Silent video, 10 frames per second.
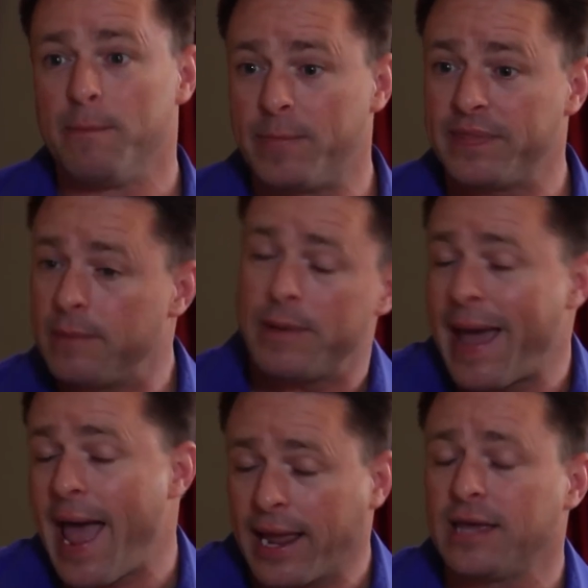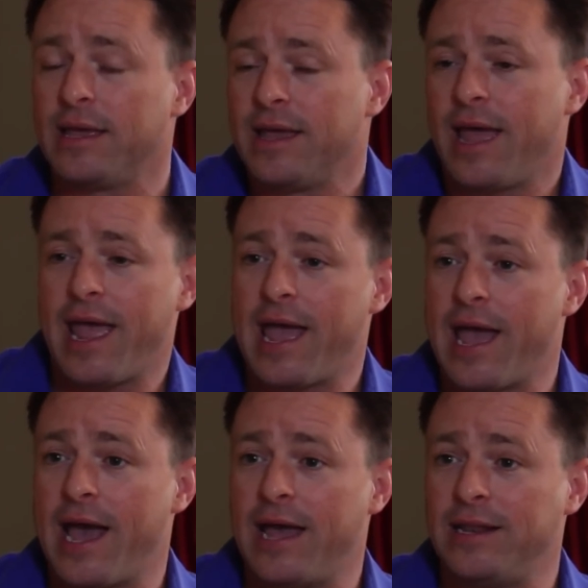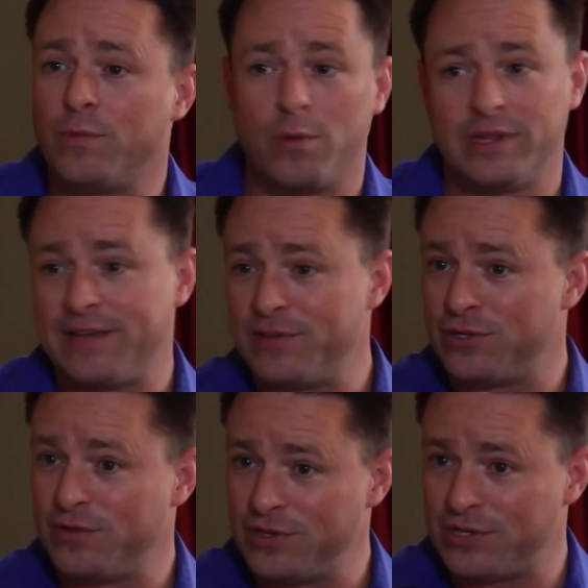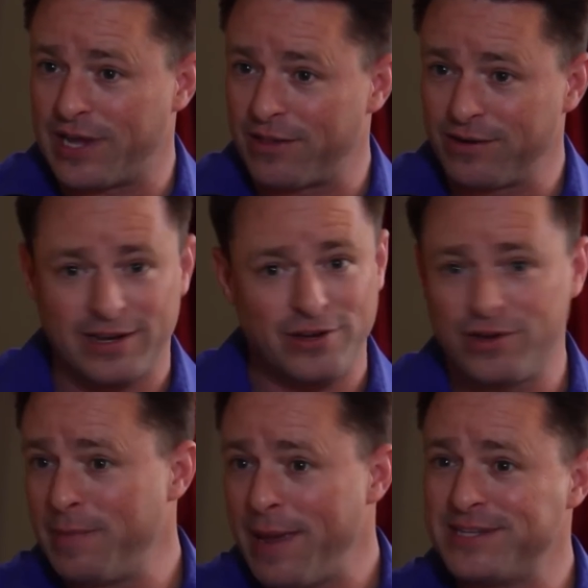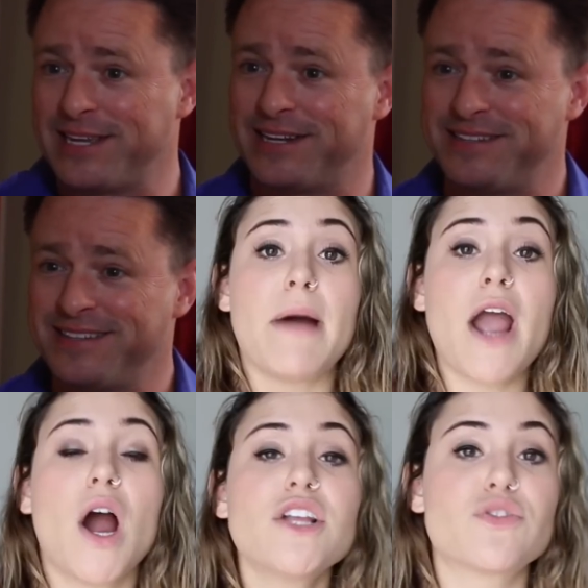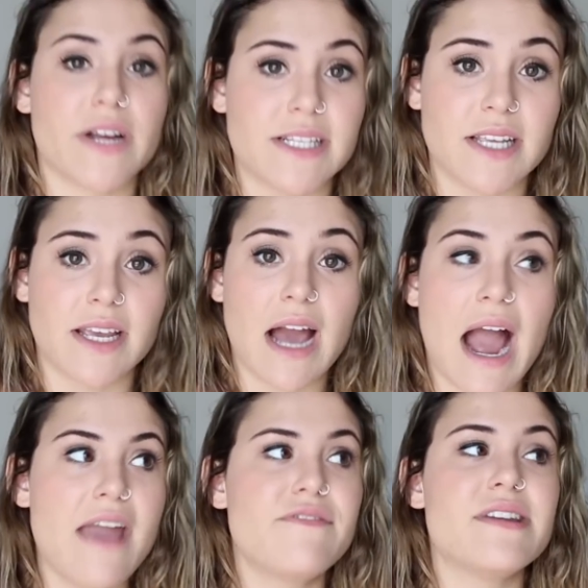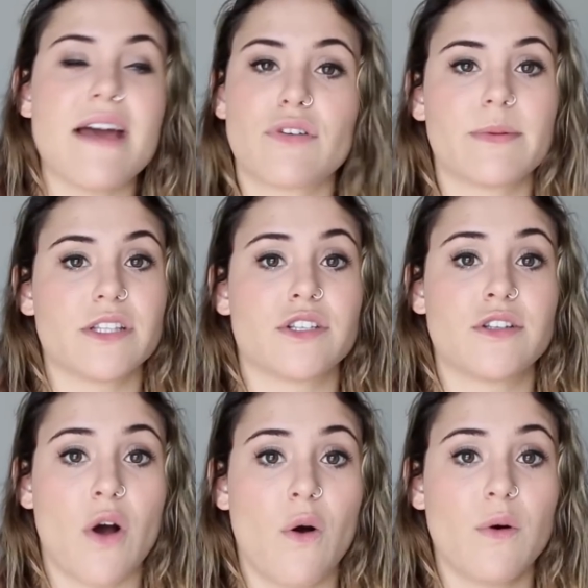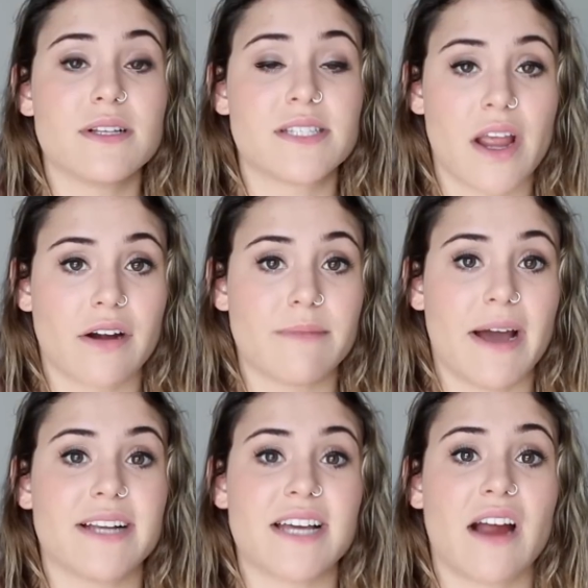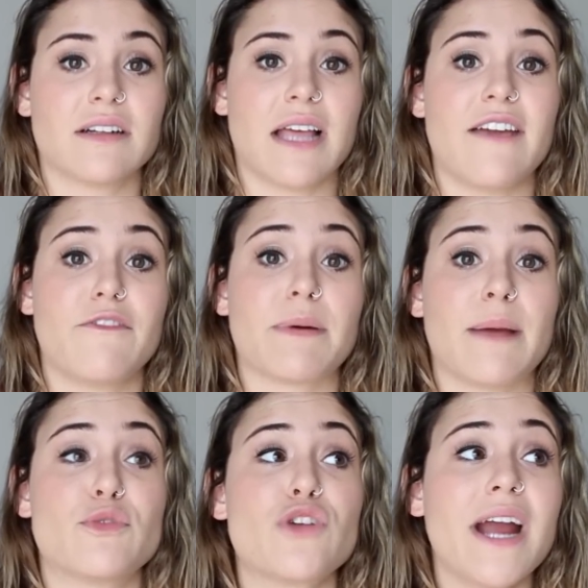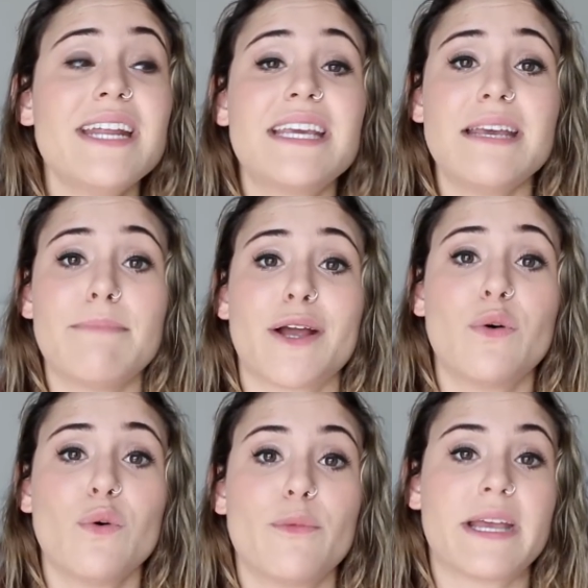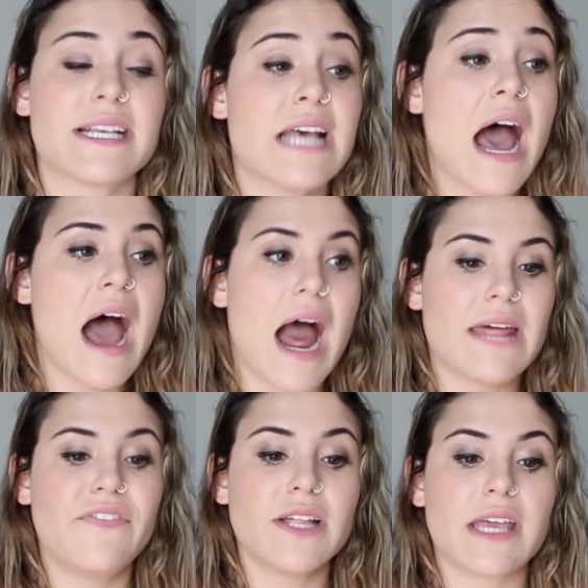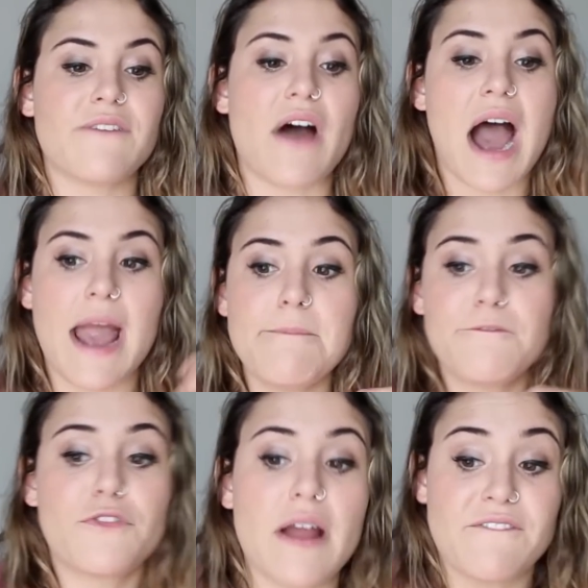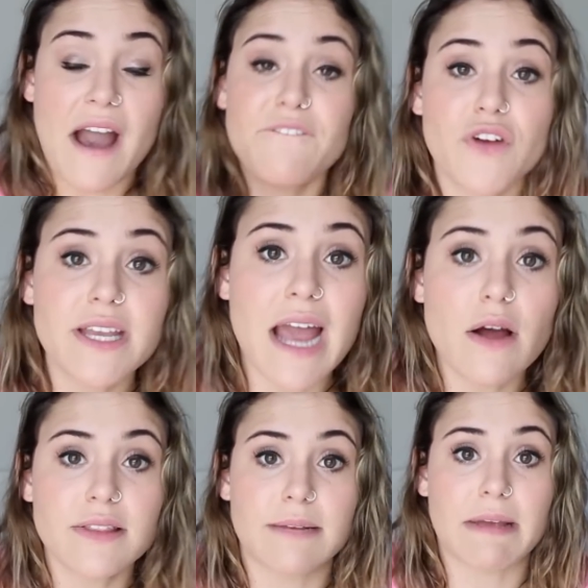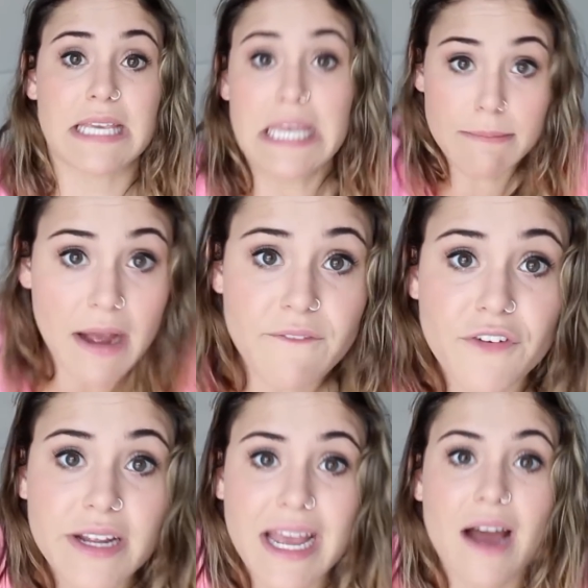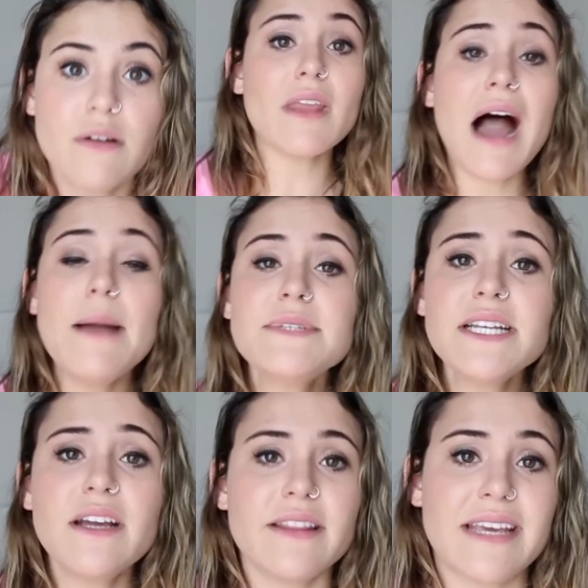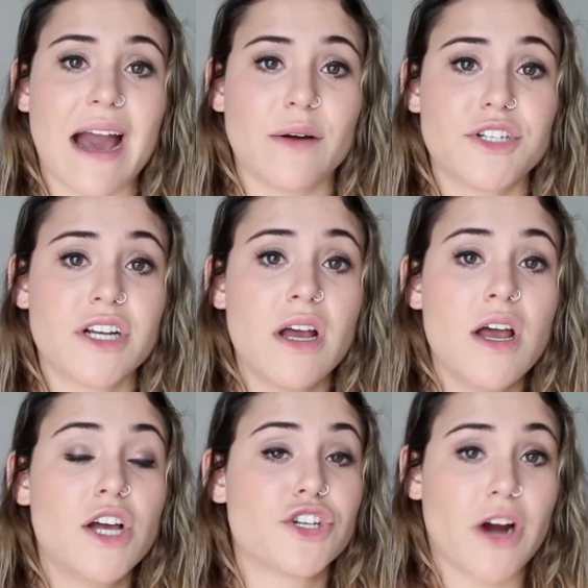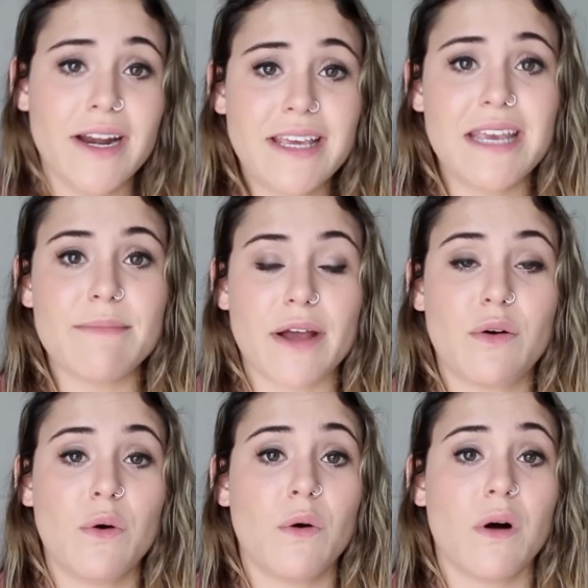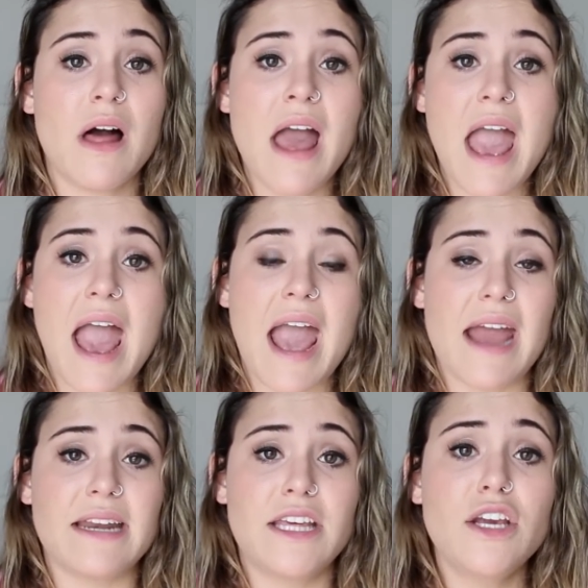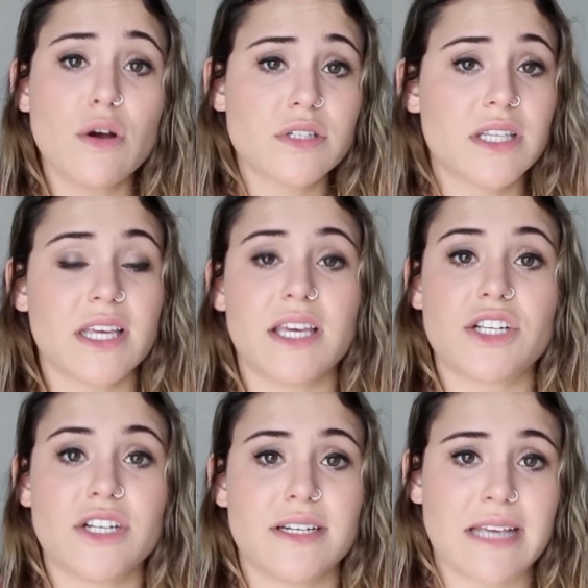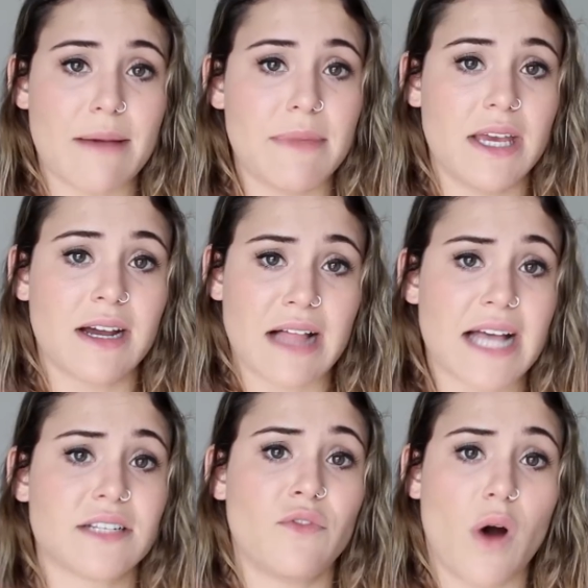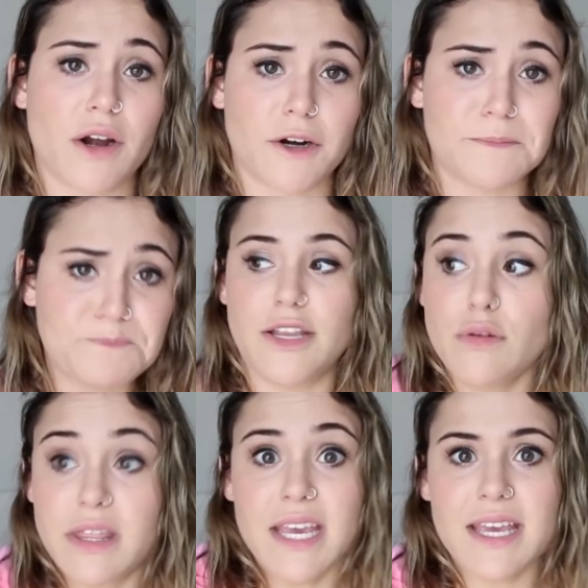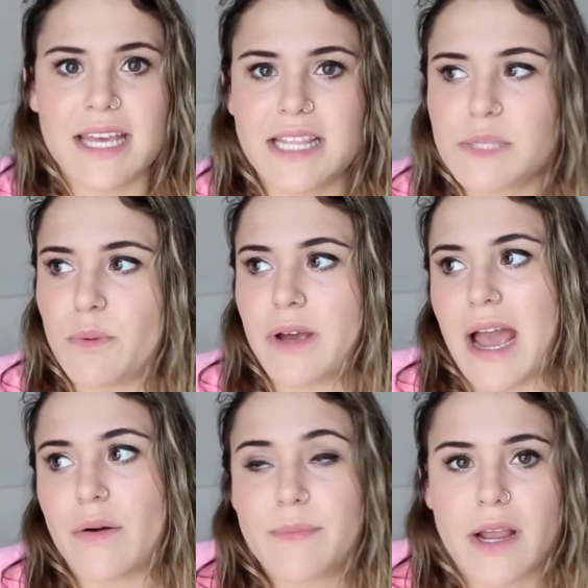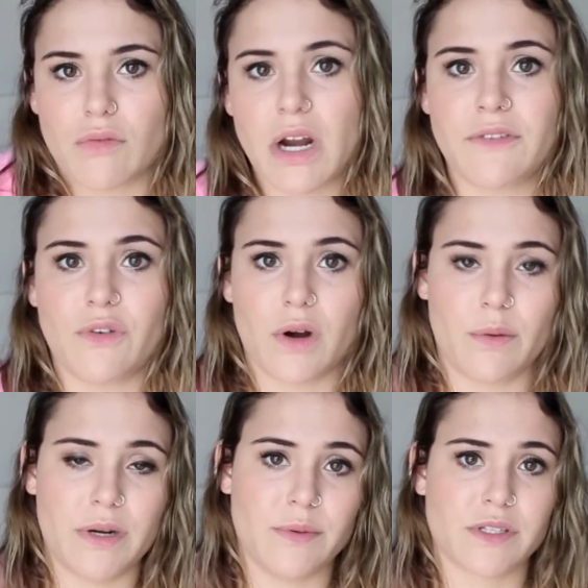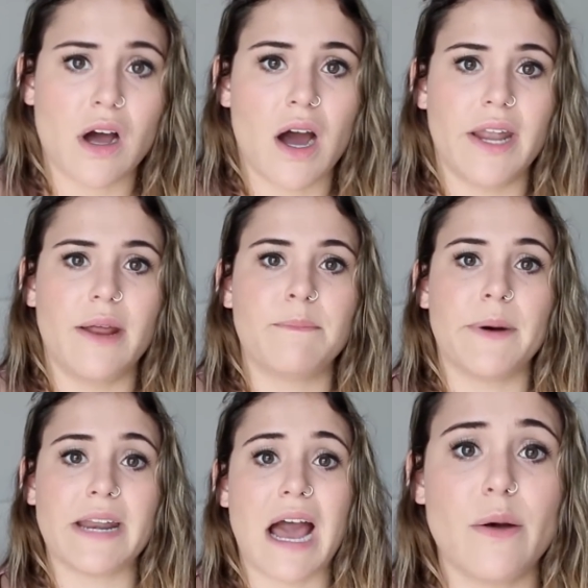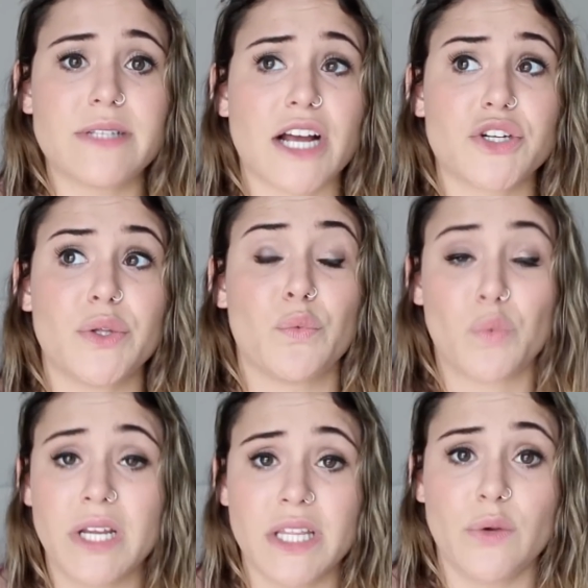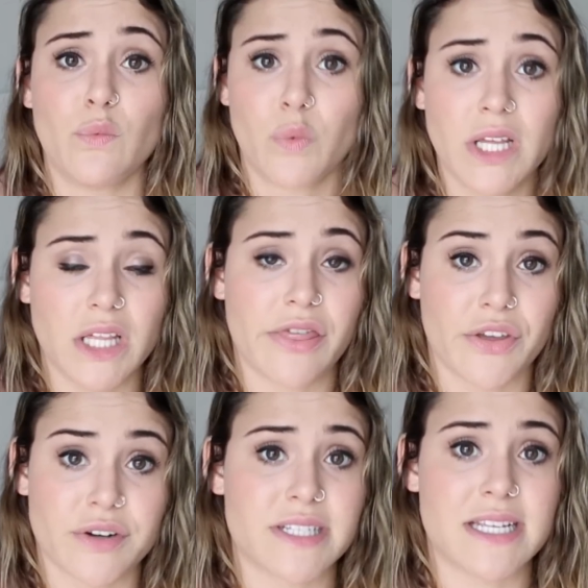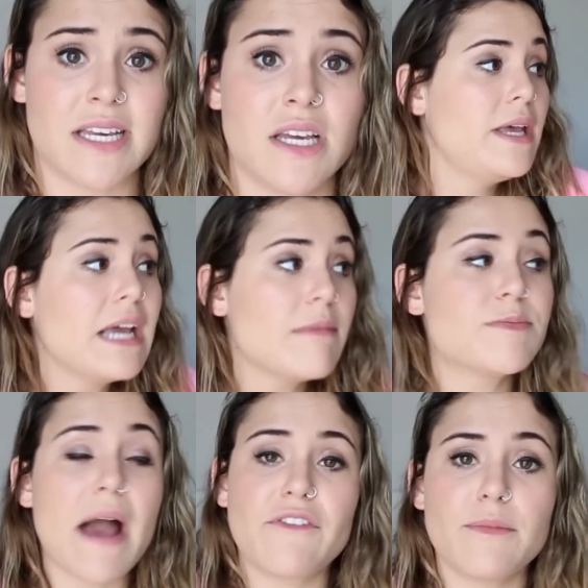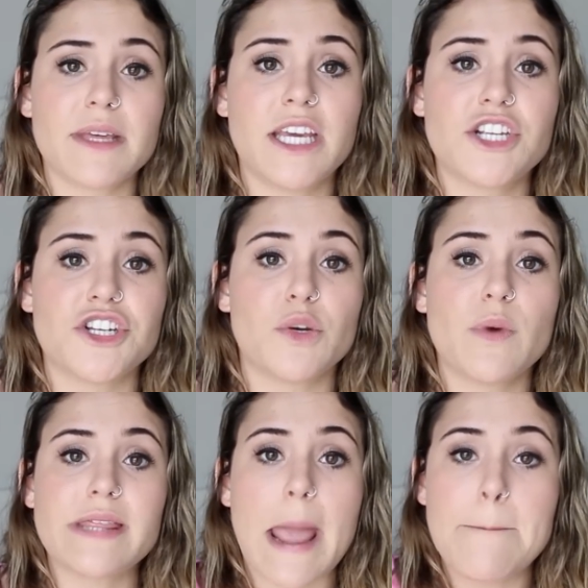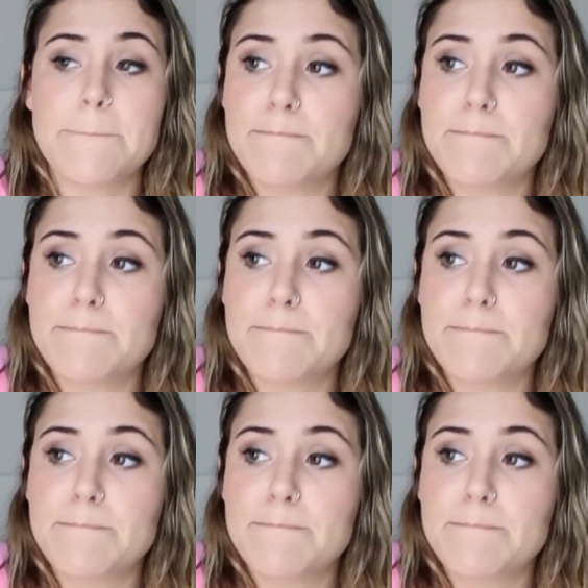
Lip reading: But they'll be back, and we will leave the two of you together, and you can babysit. My heart's racing. I've never been so scared in my entire life, but I'm trying to keep my cool because I feel like if I freak out, then like he might freak out. I'm sitting on the couch trying to keep my cool, and he goes to the kitchen to get me a glass of water. And you'd think at this point I would make a run for it when he was gone, but I was actually really, really thirsty. He comes back from the kitchen with a